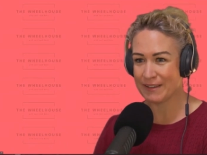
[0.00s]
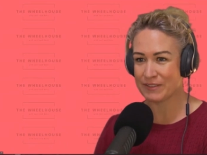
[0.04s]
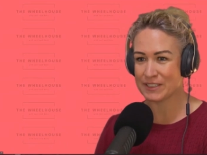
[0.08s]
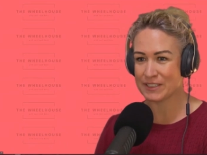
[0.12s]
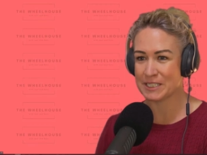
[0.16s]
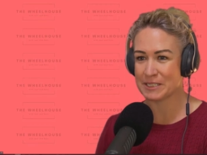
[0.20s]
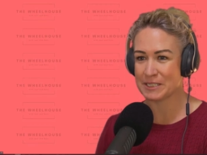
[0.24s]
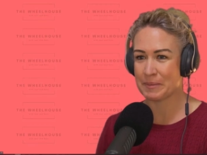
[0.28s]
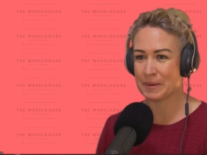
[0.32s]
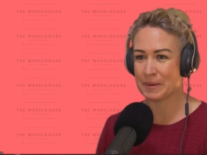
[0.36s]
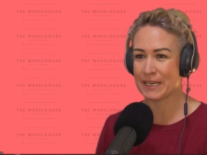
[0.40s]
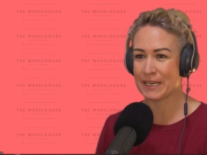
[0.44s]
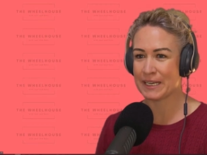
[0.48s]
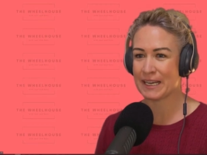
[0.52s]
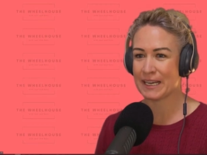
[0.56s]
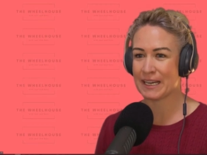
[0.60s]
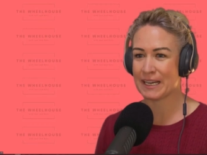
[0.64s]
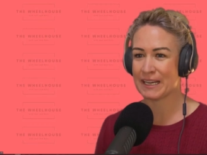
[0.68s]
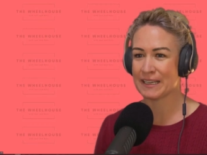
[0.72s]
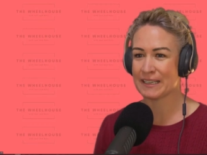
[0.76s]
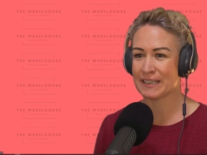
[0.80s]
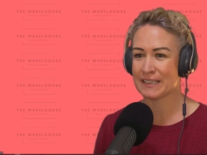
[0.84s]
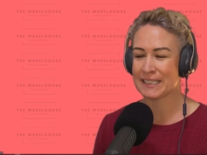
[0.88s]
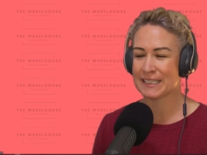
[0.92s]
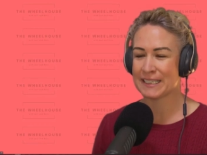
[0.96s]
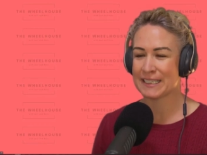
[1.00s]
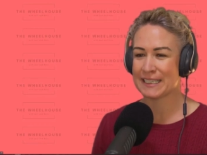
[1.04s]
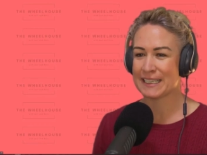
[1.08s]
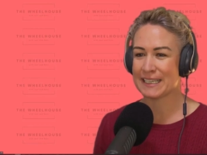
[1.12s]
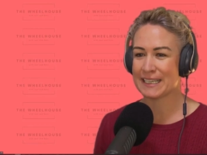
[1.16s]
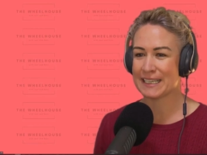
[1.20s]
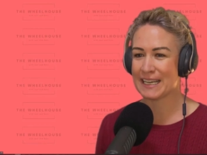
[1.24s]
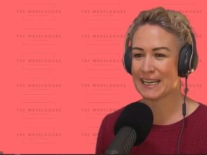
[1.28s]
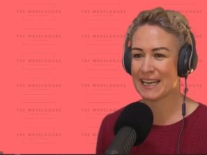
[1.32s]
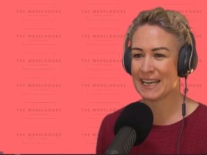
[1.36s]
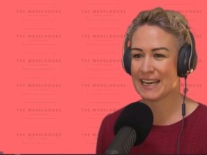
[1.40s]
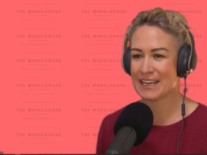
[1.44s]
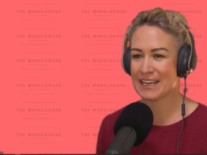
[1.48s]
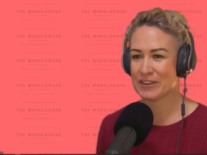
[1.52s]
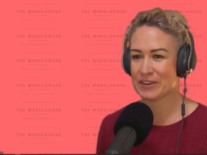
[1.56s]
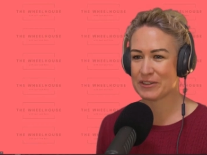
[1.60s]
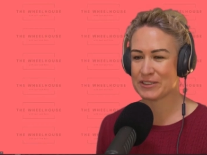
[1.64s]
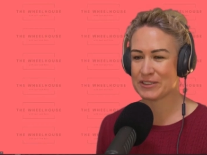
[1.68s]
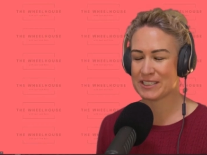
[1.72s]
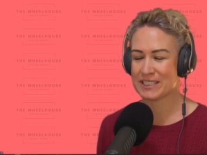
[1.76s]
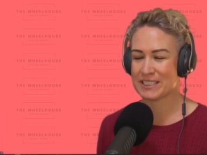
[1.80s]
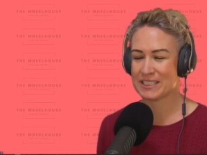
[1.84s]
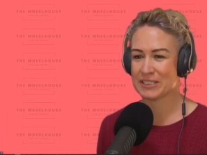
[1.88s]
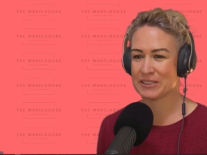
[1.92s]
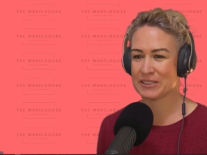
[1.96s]
even speedier, uh, how
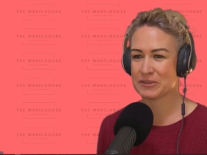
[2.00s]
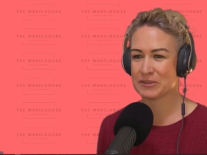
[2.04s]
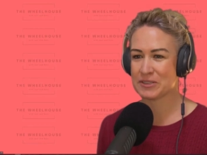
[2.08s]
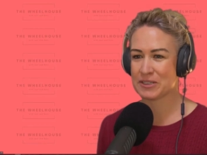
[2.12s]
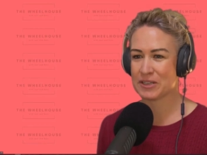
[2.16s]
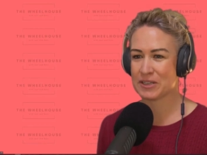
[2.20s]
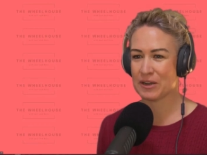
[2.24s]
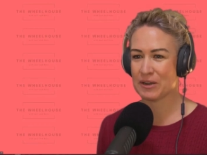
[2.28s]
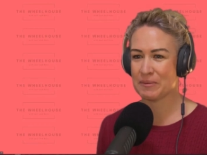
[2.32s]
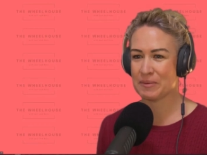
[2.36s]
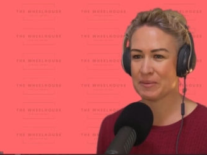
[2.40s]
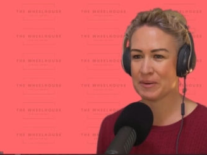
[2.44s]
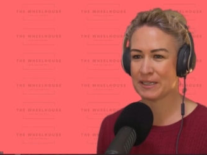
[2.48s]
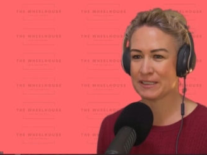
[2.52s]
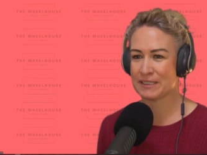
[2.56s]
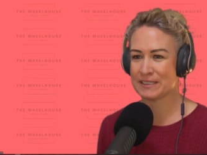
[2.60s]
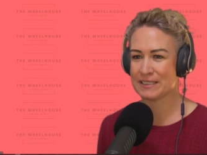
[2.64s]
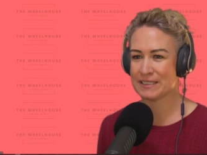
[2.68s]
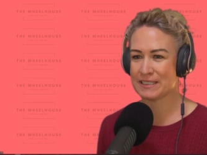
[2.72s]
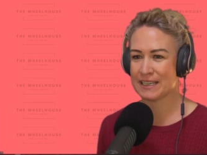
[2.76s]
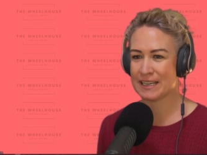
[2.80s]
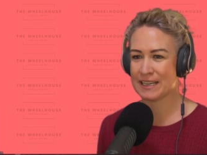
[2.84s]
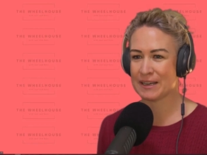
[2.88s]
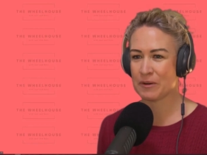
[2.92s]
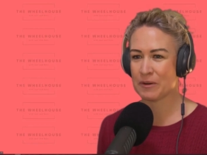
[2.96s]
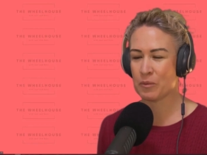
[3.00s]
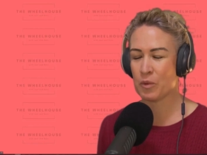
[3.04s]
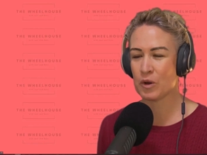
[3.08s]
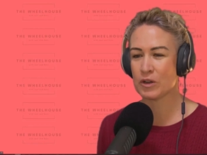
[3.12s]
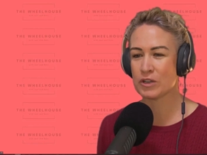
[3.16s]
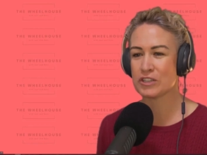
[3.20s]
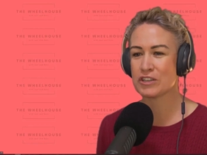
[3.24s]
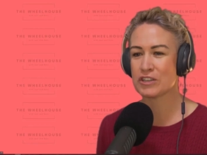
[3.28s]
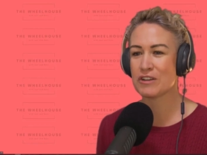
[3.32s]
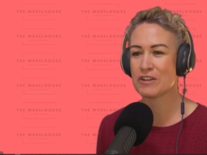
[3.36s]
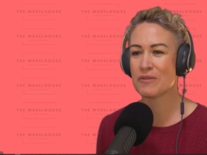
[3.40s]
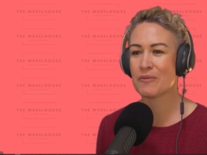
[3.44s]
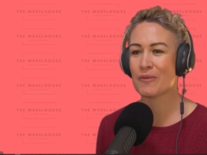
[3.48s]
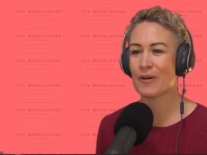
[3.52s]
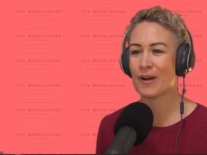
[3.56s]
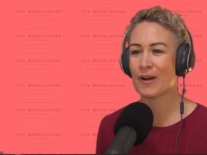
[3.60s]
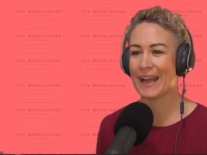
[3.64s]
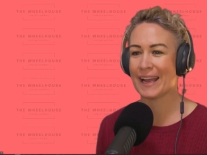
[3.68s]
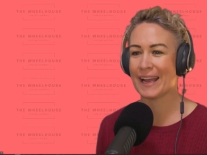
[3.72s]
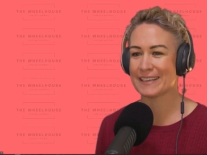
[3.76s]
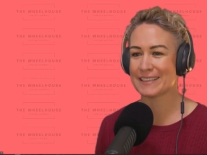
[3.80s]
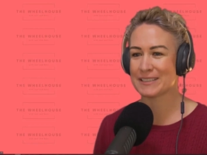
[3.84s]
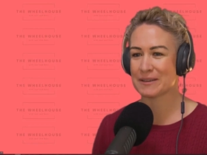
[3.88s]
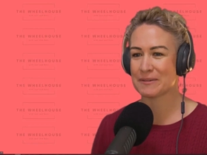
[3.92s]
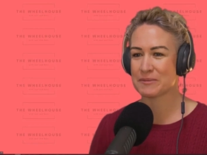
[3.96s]
those skills go. But uh, watch and
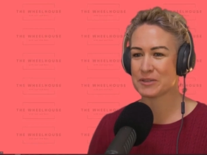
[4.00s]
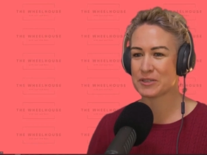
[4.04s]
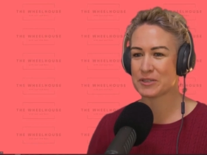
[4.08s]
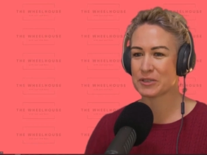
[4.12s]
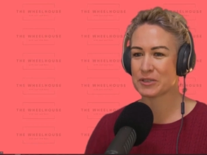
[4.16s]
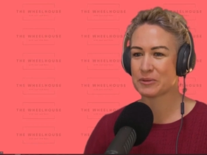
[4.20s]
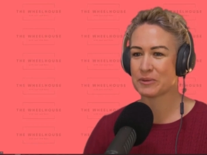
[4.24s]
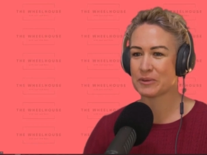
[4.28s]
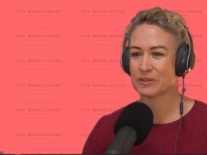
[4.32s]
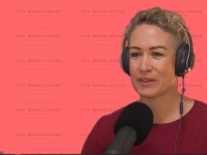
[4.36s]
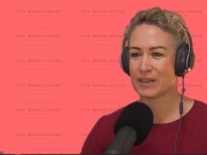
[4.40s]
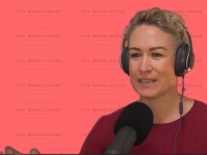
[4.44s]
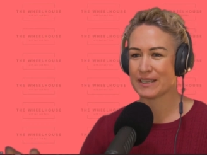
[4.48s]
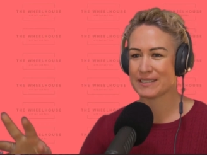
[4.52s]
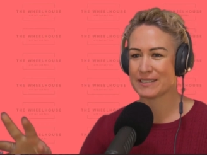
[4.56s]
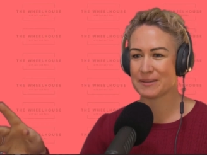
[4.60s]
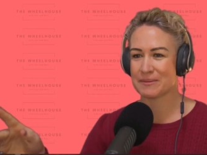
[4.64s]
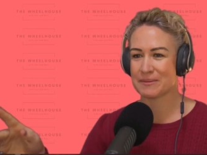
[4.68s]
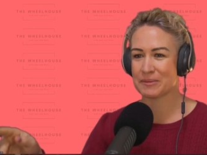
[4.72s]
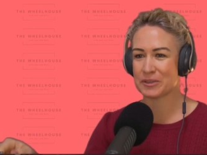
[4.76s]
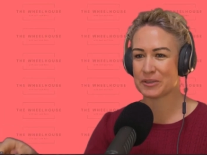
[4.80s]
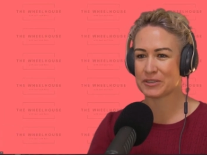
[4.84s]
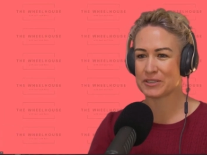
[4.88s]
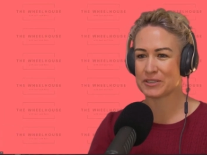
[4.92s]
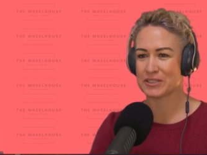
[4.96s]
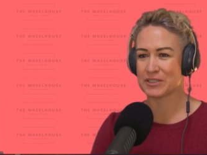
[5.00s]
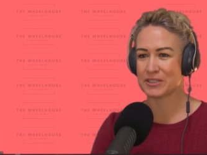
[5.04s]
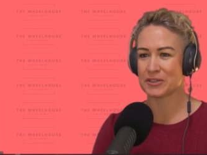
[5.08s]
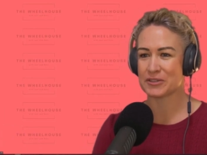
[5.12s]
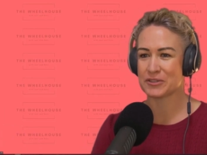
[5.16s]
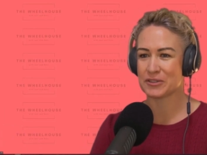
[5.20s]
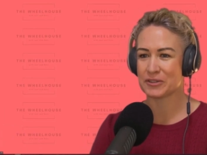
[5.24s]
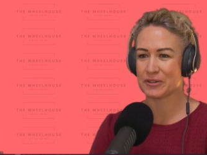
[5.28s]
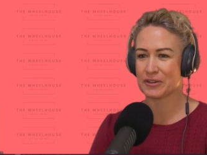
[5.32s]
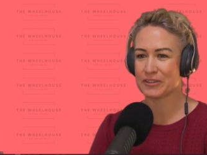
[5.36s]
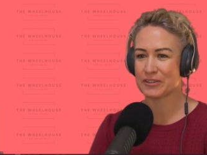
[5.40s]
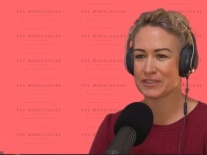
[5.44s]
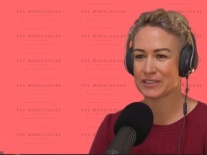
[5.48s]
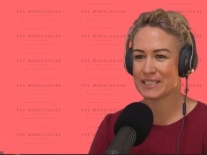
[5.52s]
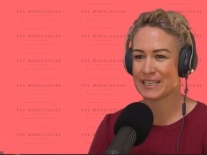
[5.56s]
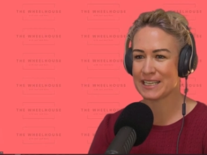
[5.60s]
wait. I'm sure we'll get some good social